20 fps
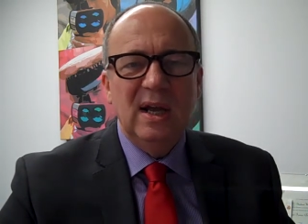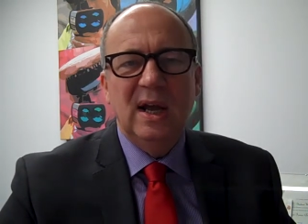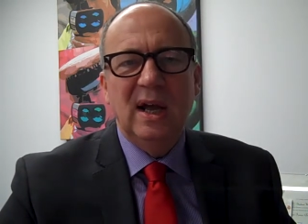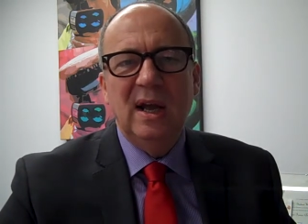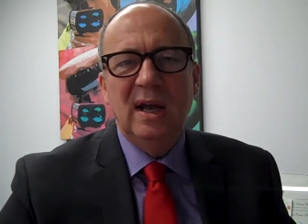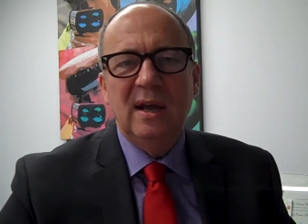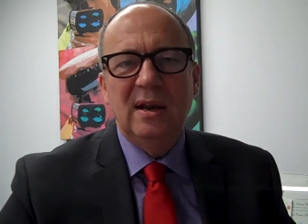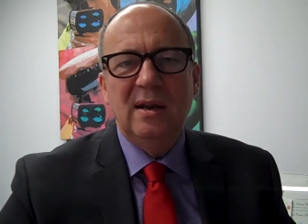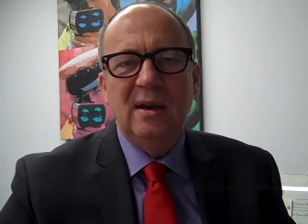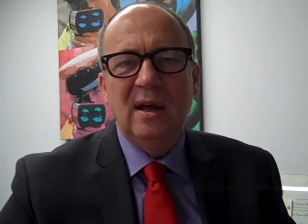
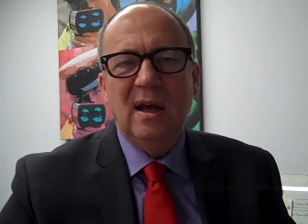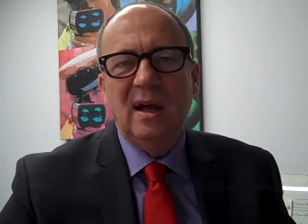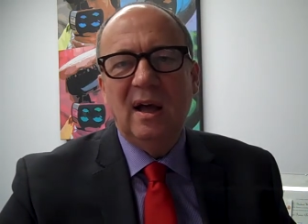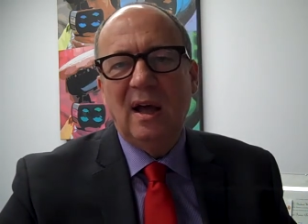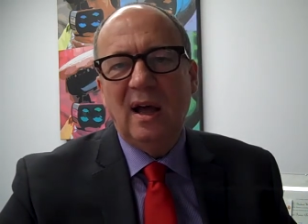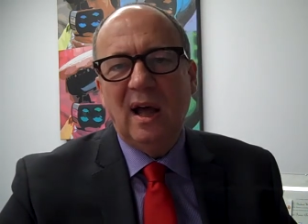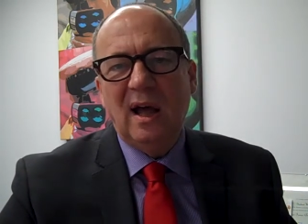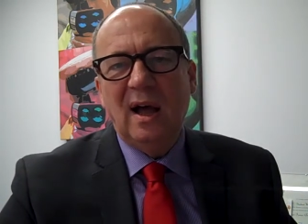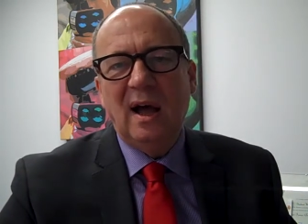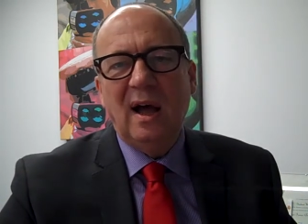and
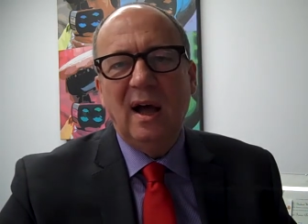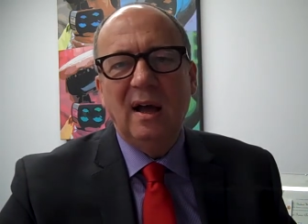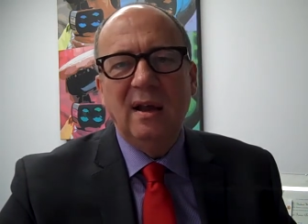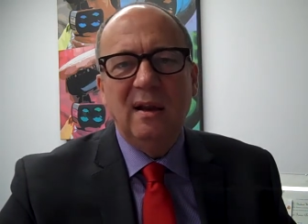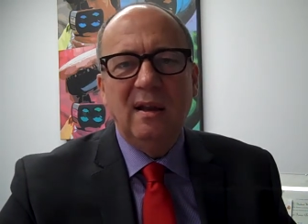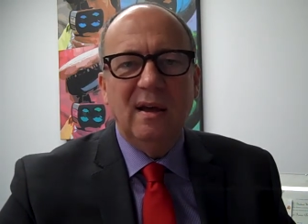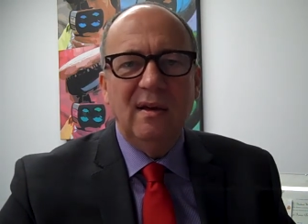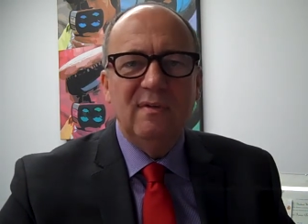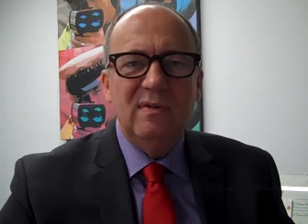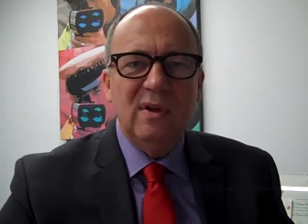uh, a high
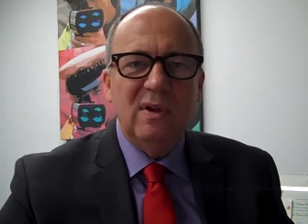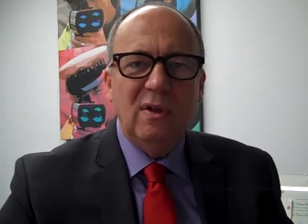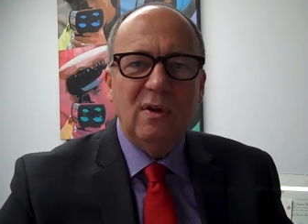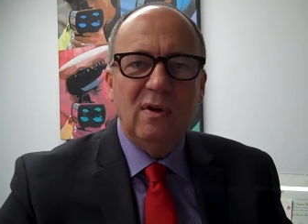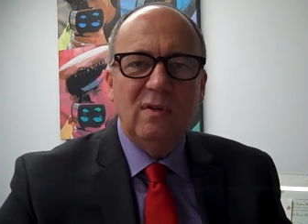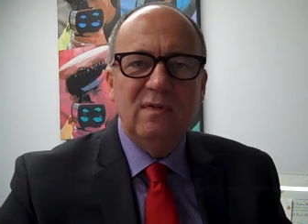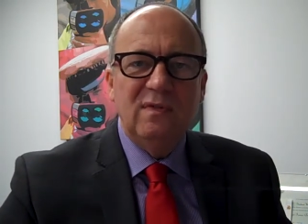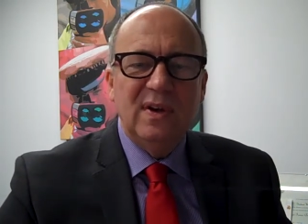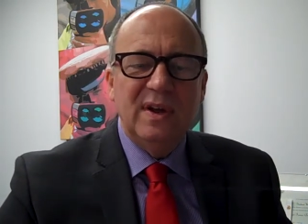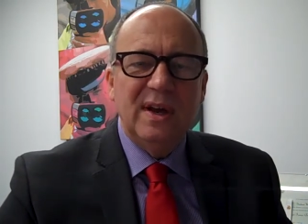level
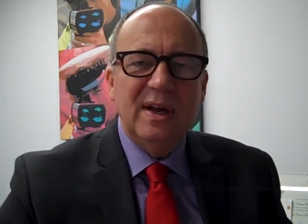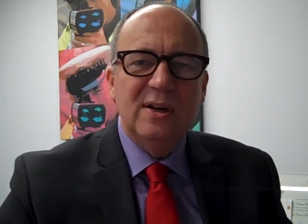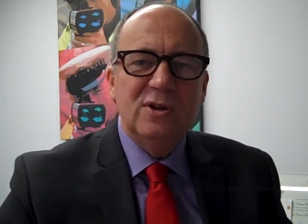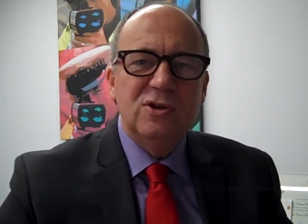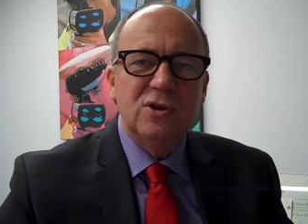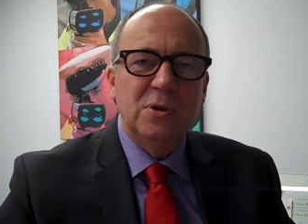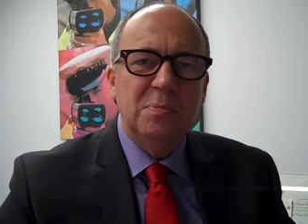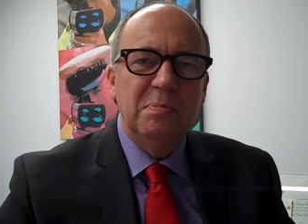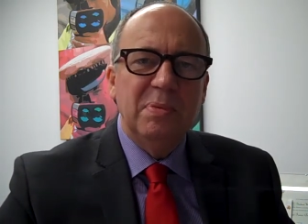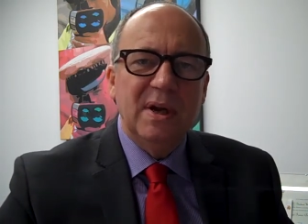of
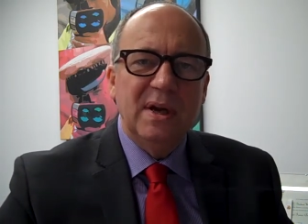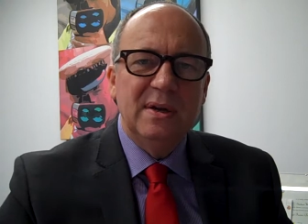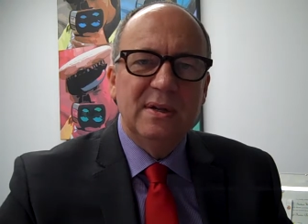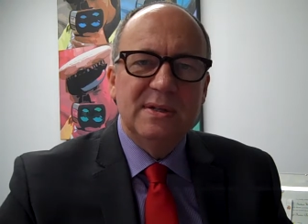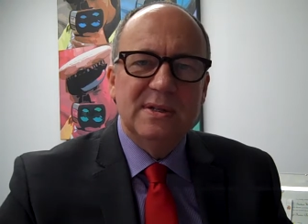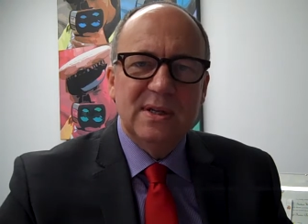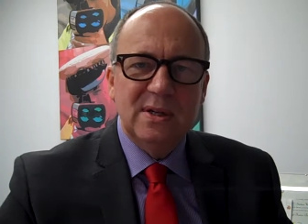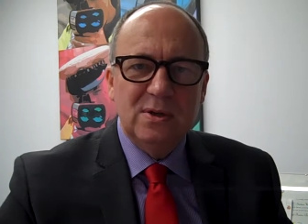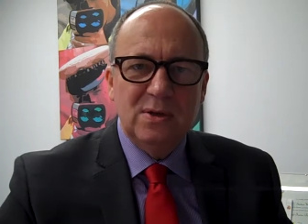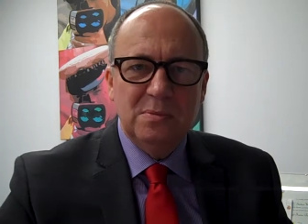financial
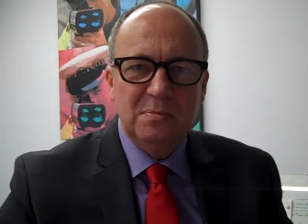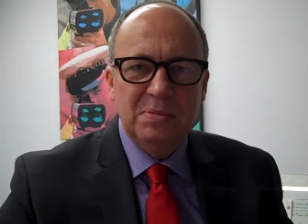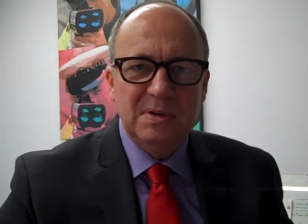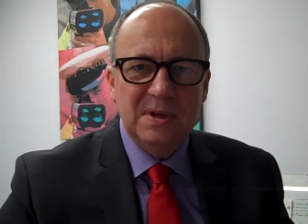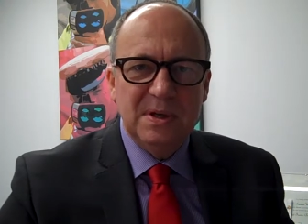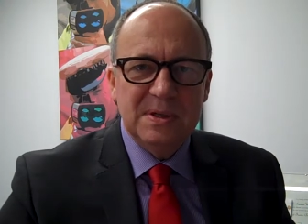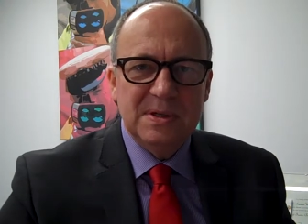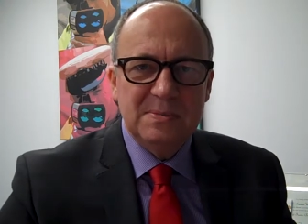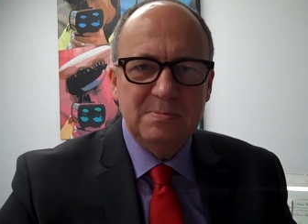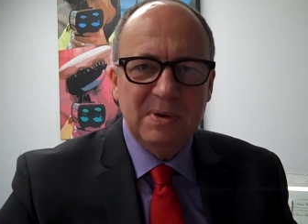penalty could
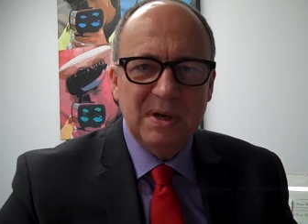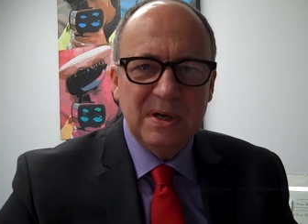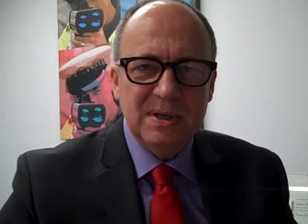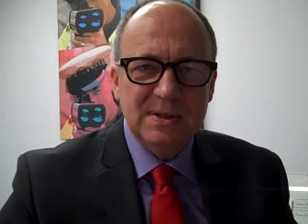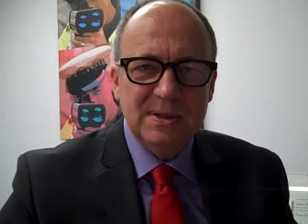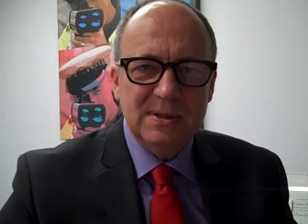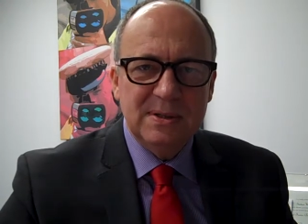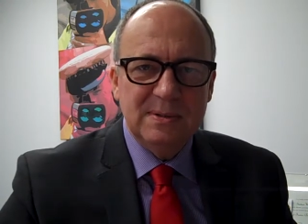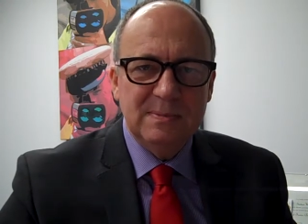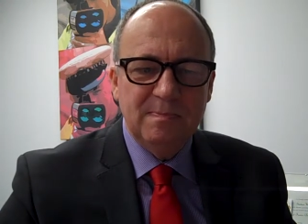be
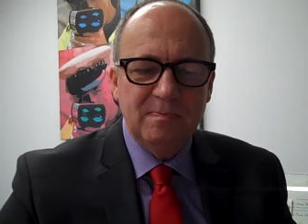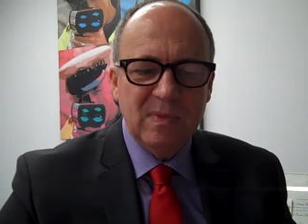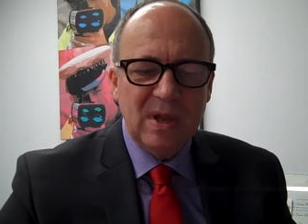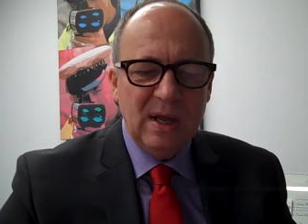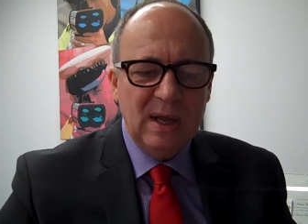expected.